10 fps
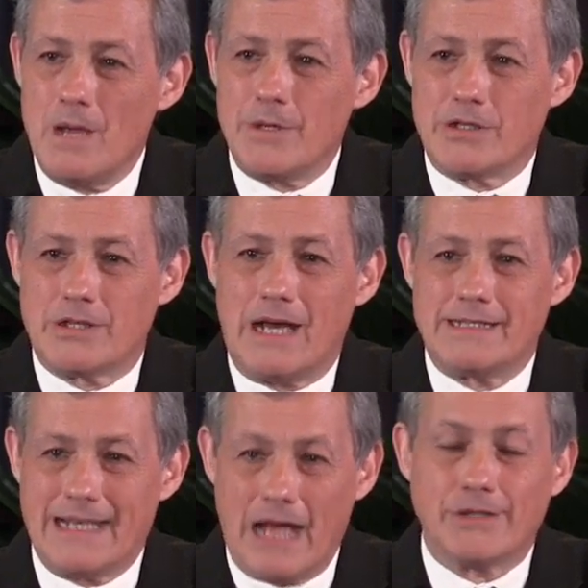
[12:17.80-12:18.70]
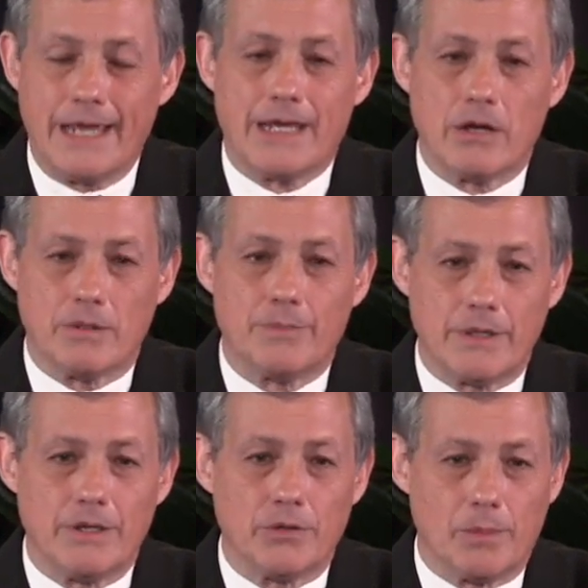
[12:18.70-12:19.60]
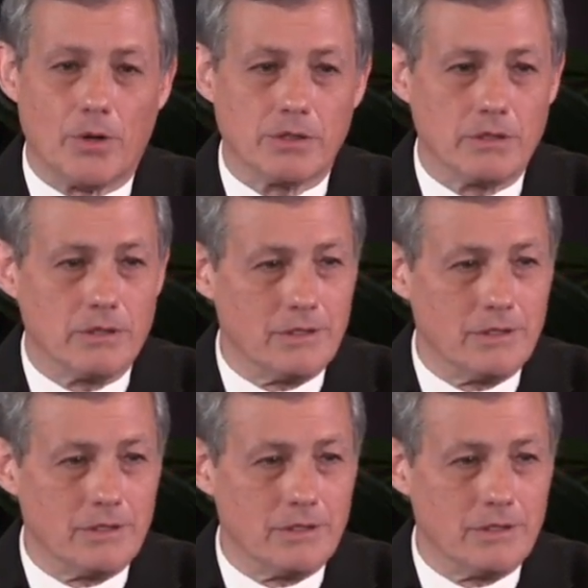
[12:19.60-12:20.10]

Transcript: Because God said, I'll take care of the guilty person.